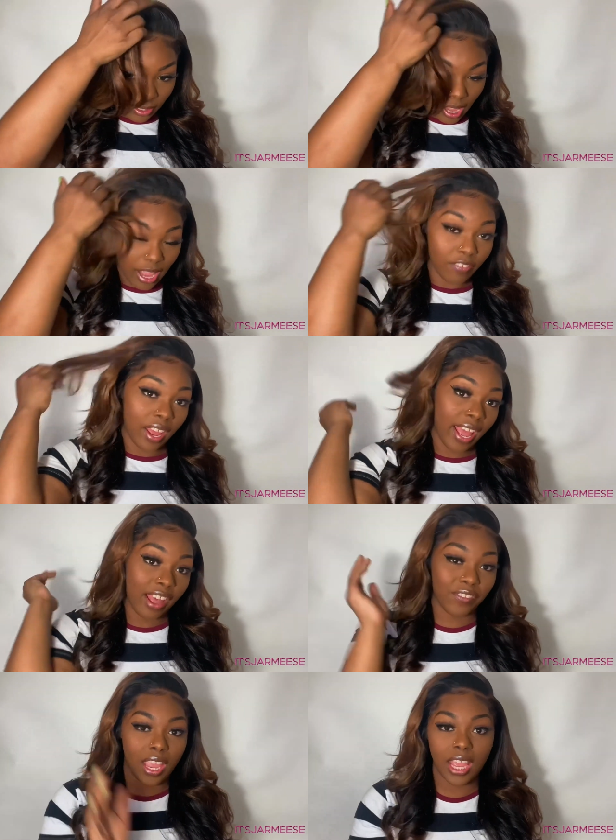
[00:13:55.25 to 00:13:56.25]
If y'all have
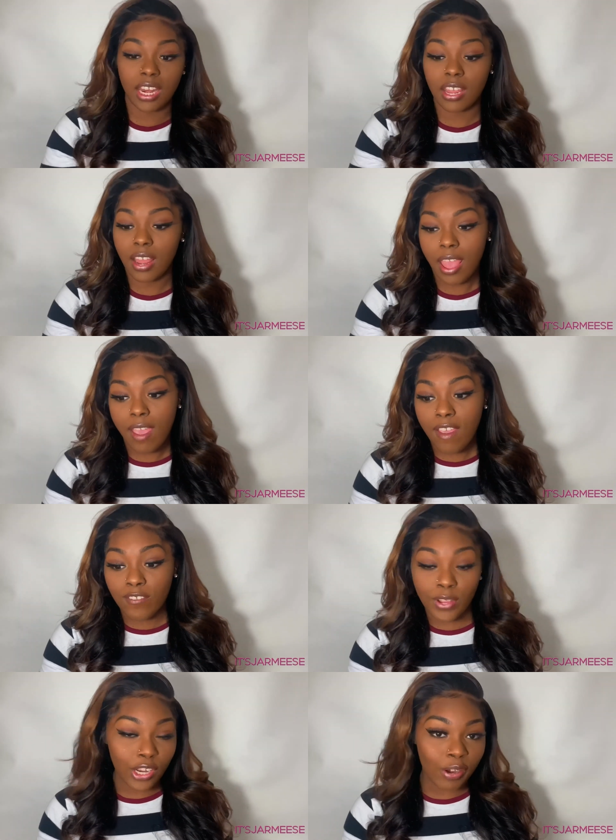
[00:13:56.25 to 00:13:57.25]
any
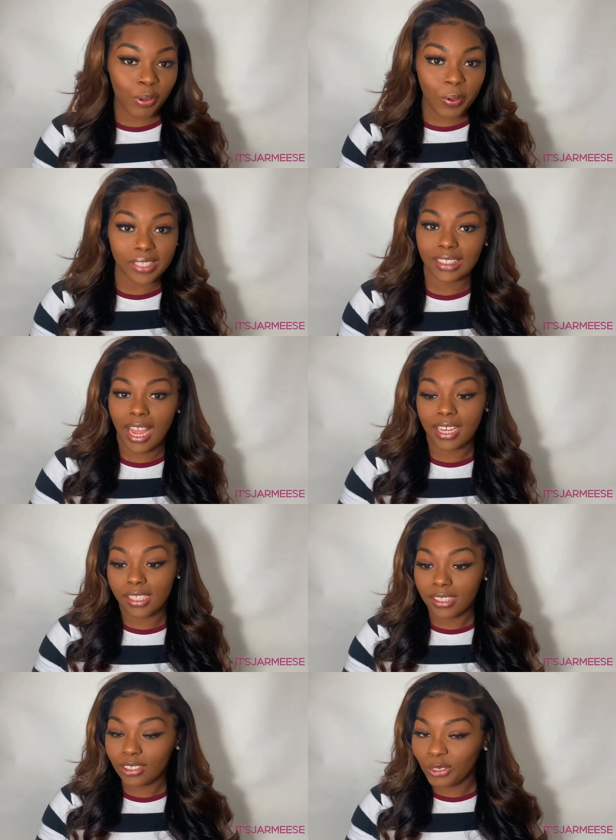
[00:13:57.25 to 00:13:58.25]
video request ideas
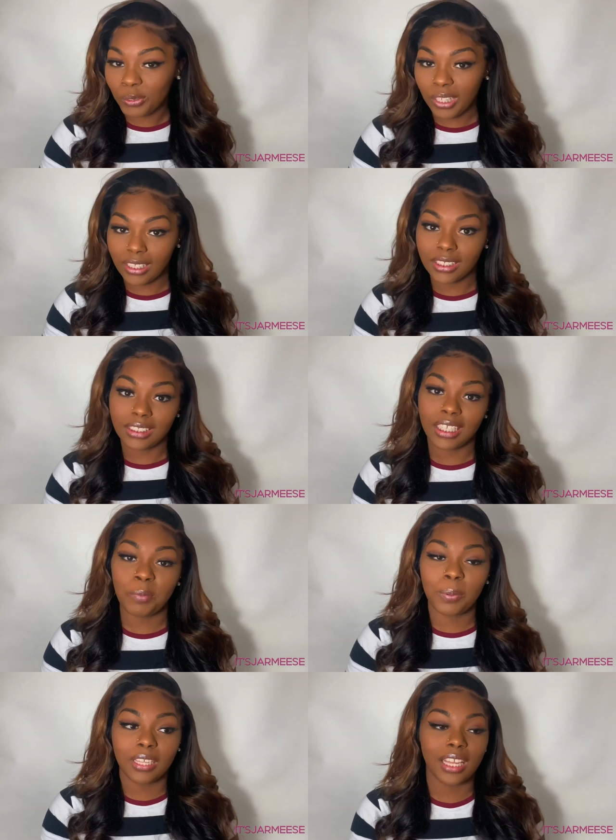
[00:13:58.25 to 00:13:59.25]
that you like to see,
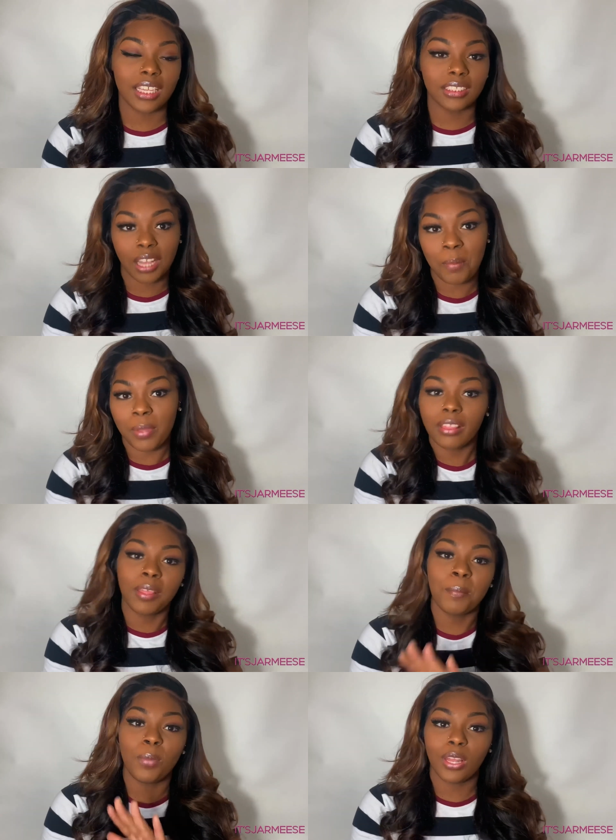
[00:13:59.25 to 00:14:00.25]
please comment them
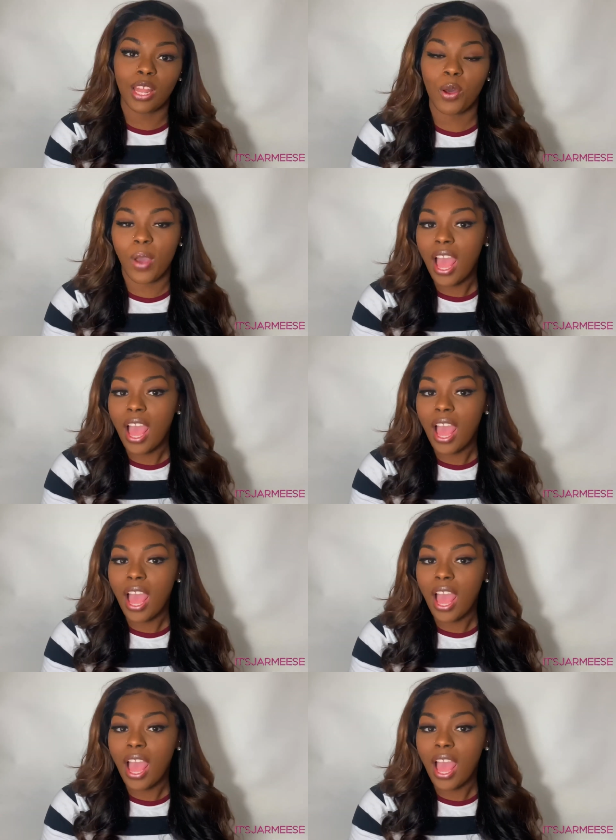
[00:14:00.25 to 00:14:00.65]
below.